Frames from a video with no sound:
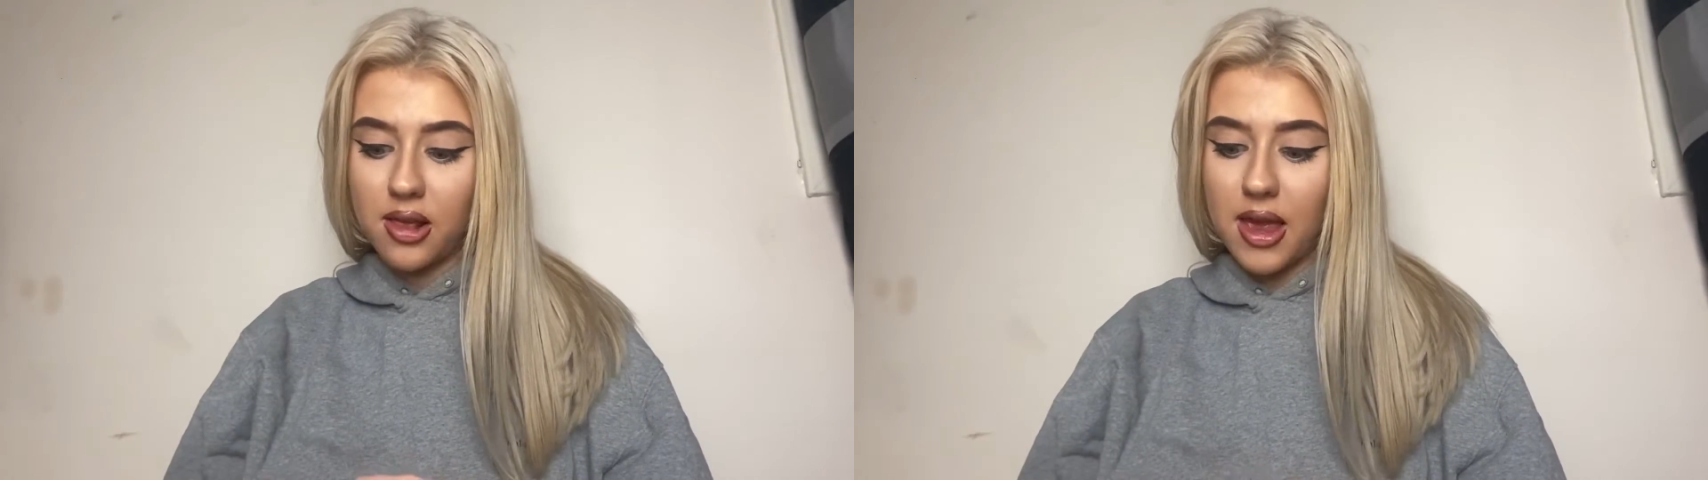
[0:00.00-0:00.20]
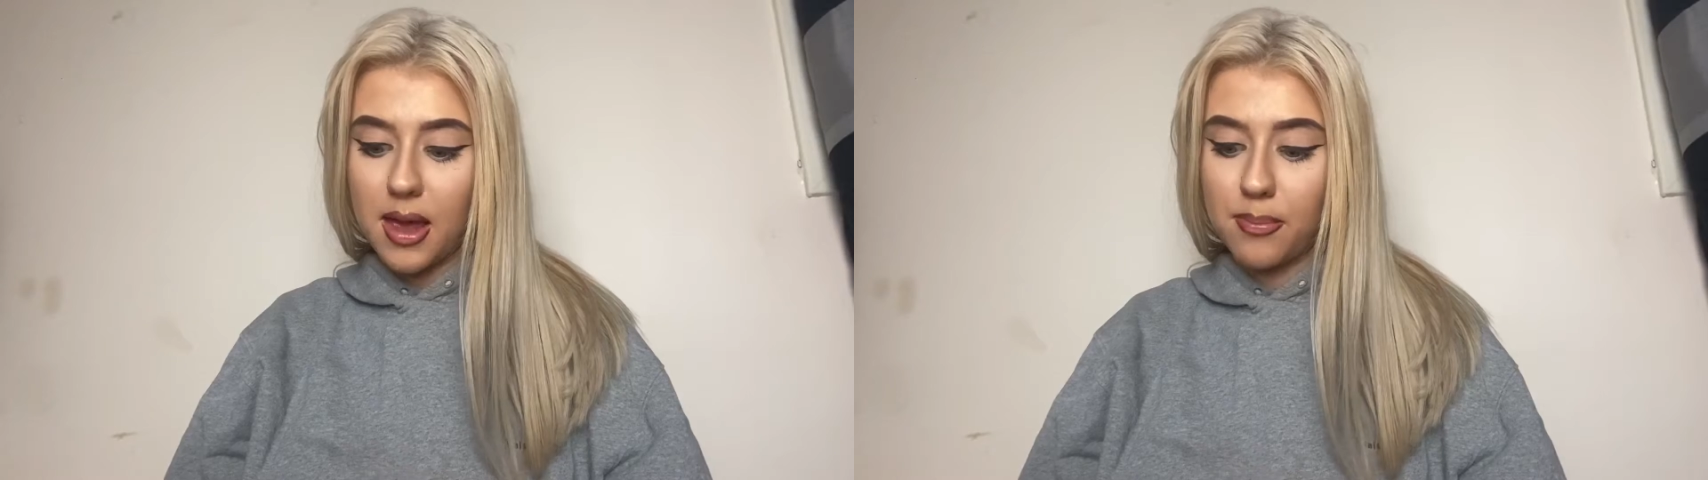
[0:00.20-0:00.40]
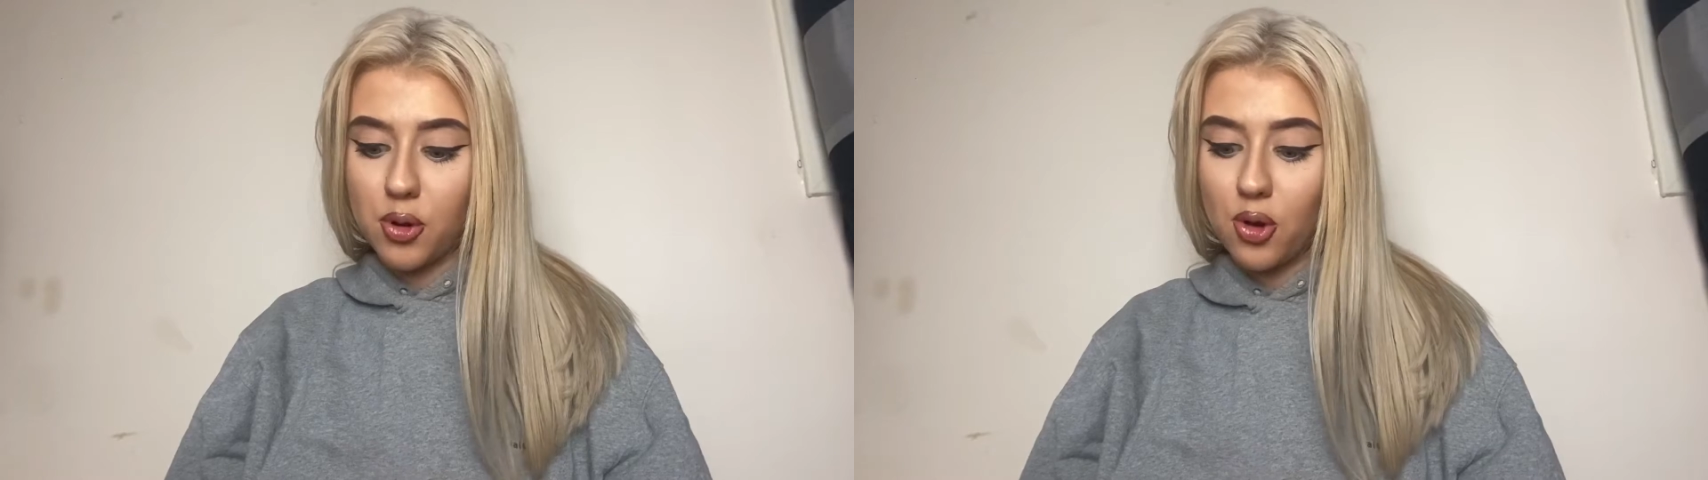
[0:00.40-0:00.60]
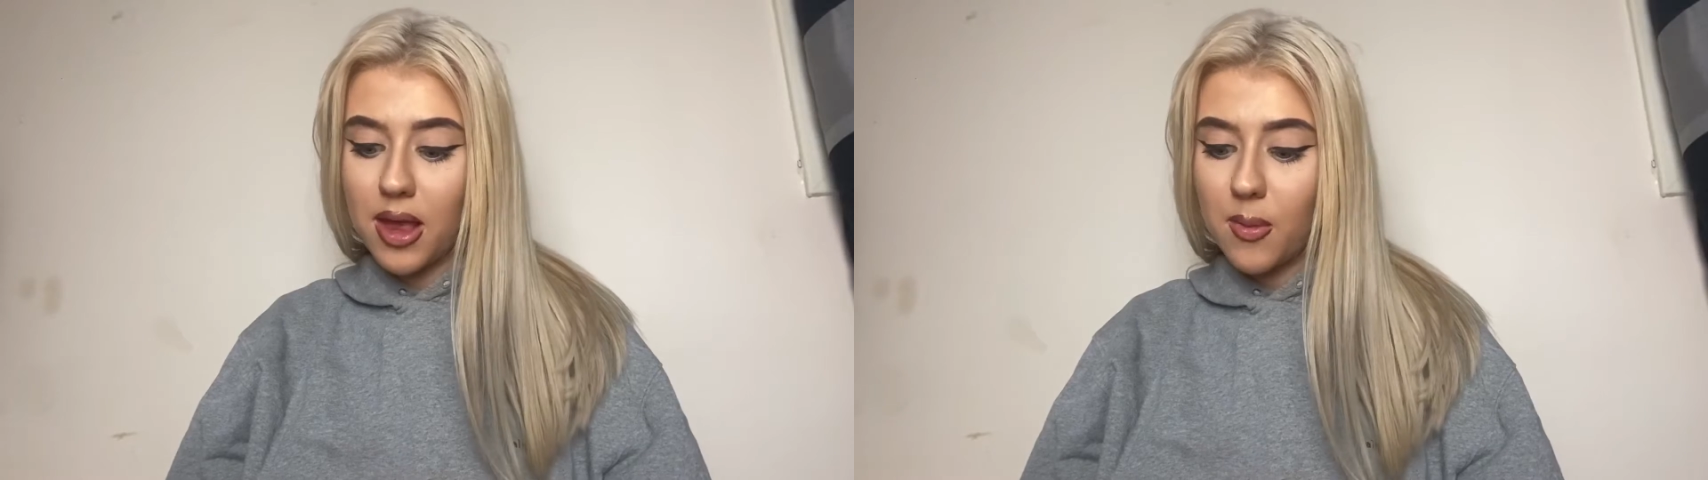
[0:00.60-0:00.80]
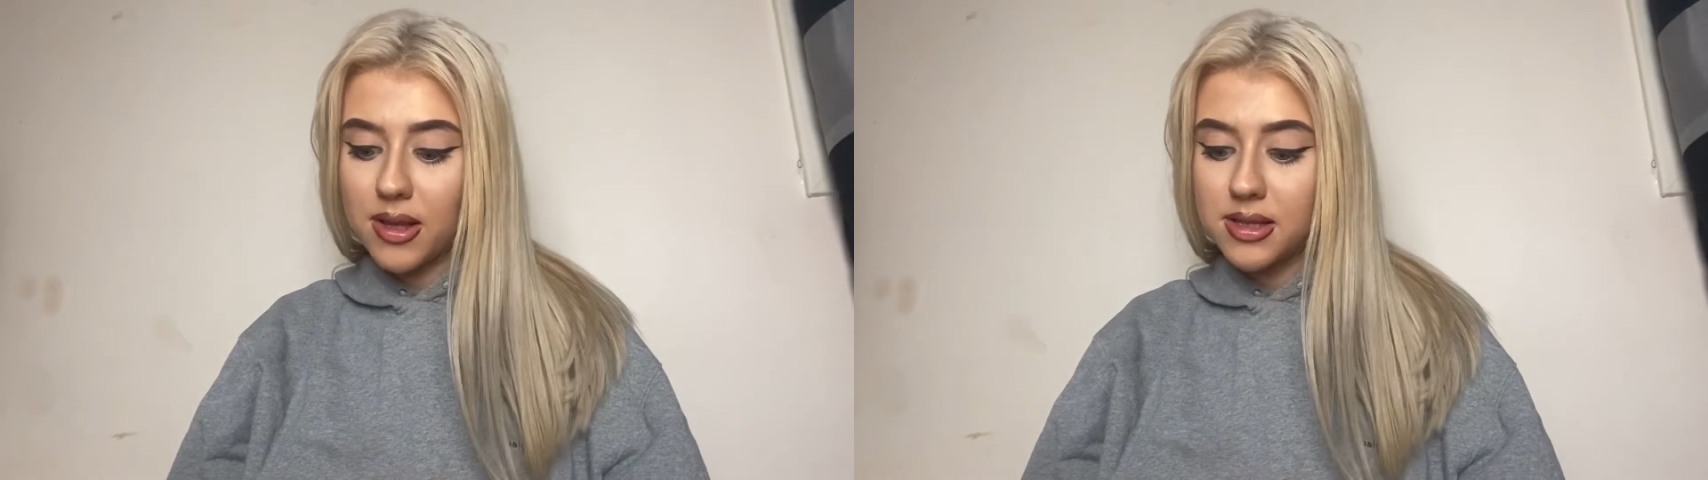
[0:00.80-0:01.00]
like blue
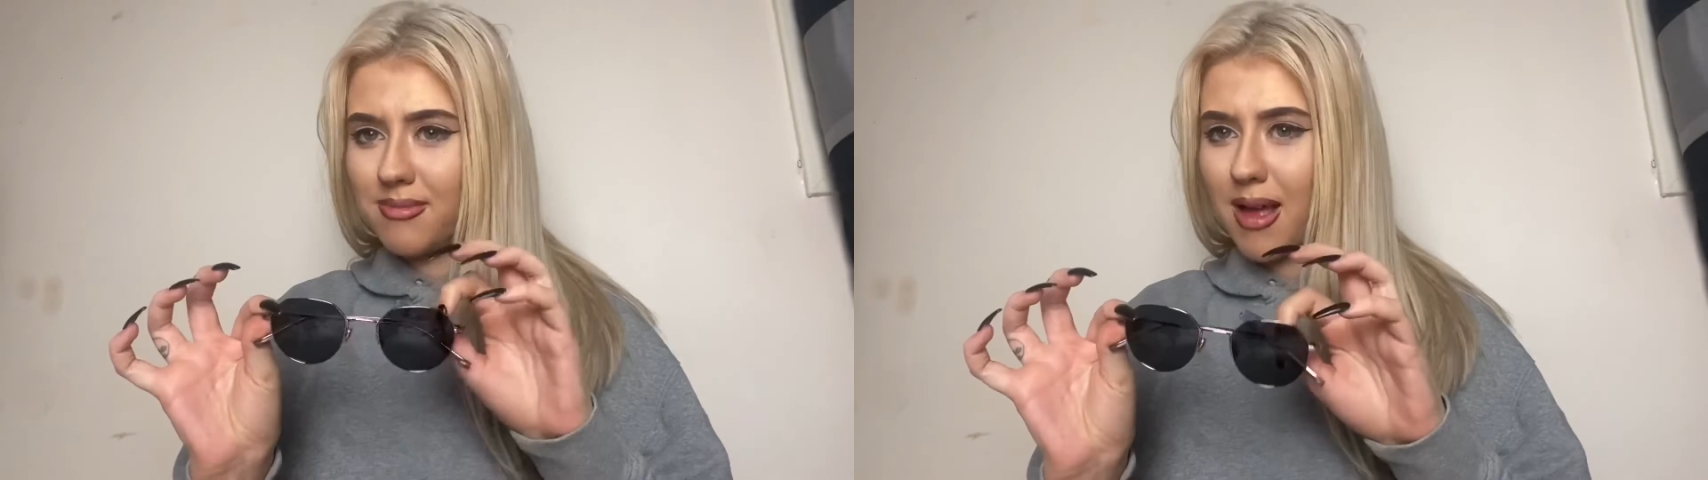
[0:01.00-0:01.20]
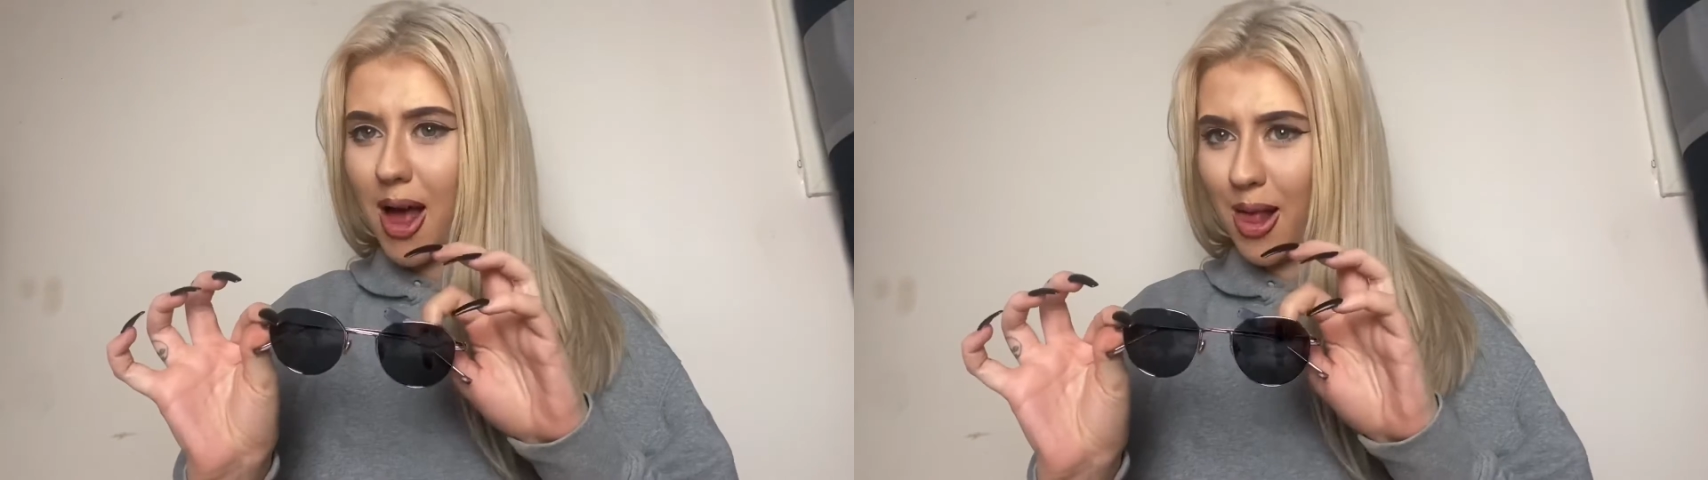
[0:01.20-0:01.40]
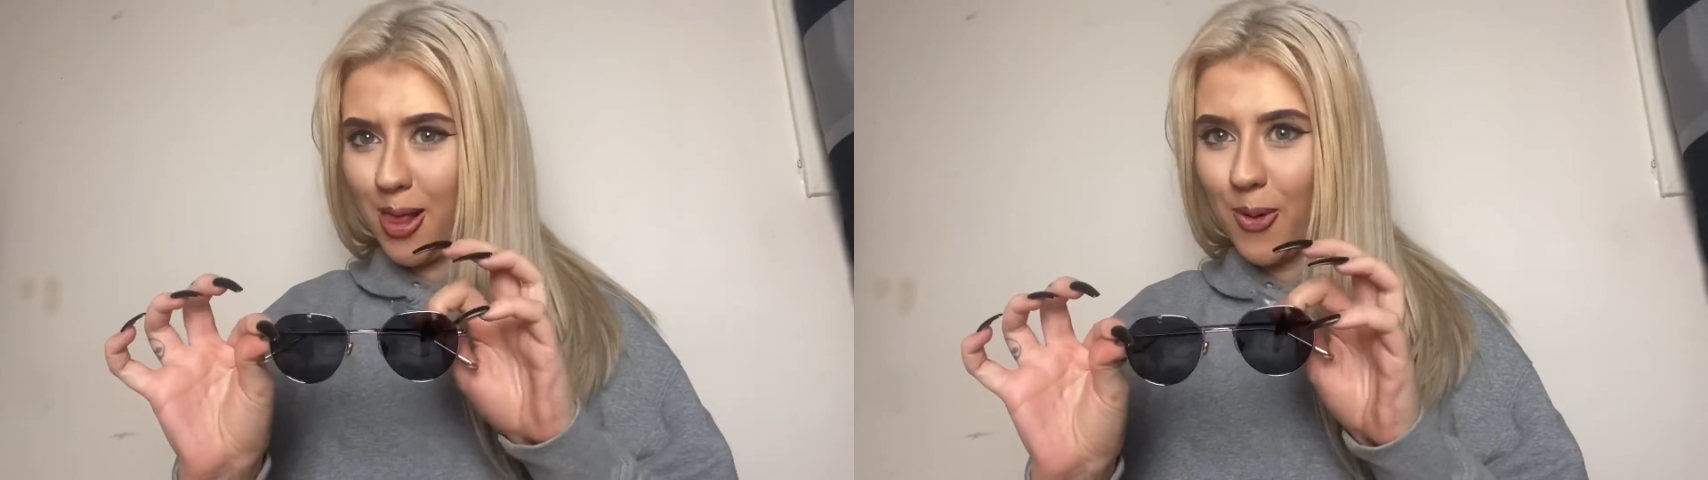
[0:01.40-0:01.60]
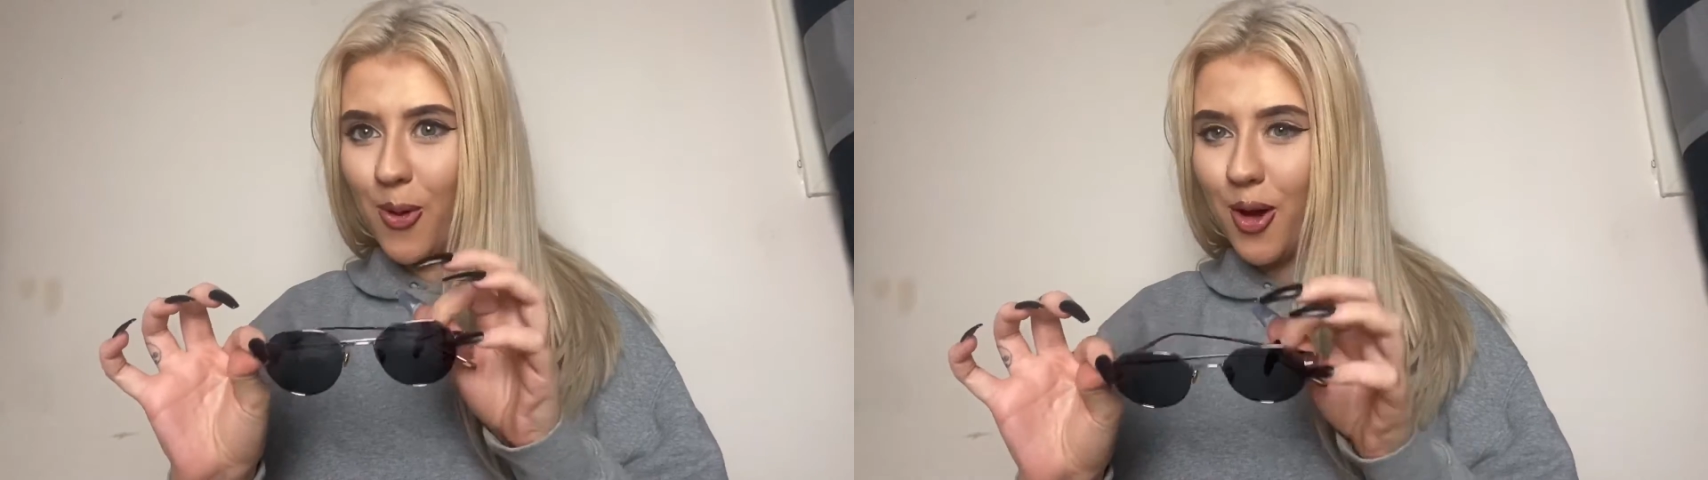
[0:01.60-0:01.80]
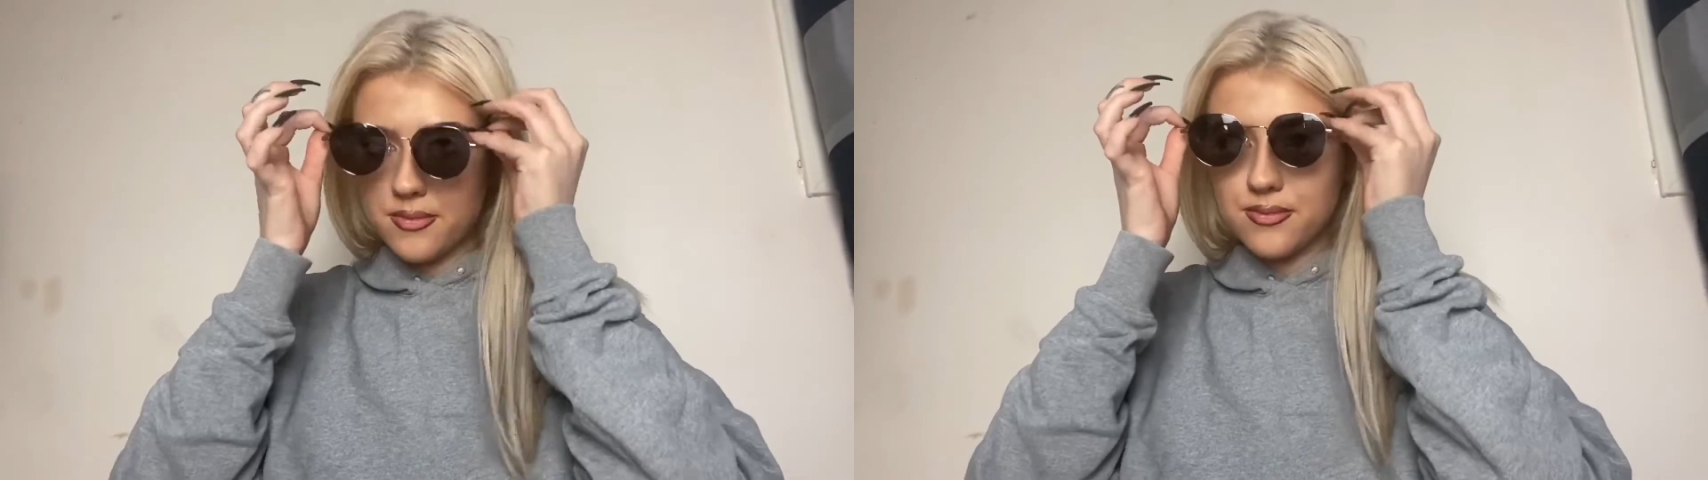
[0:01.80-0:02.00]
light ones. Hello?